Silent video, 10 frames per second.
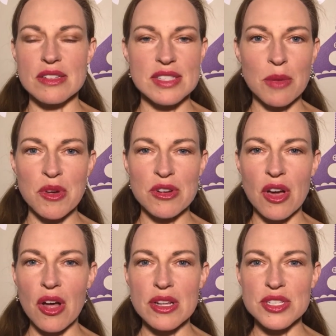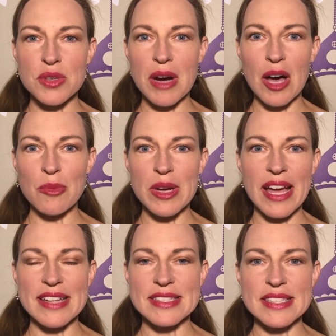someone called you up
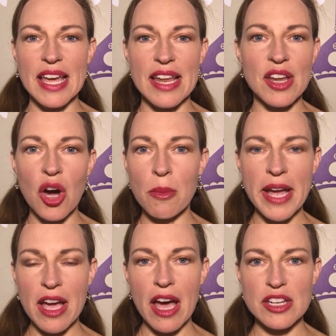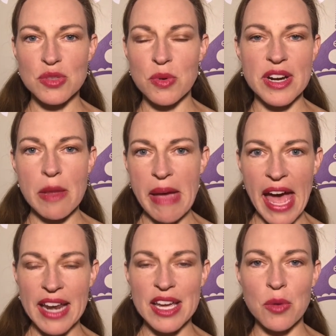and said, oh my gosh, we're in a panic.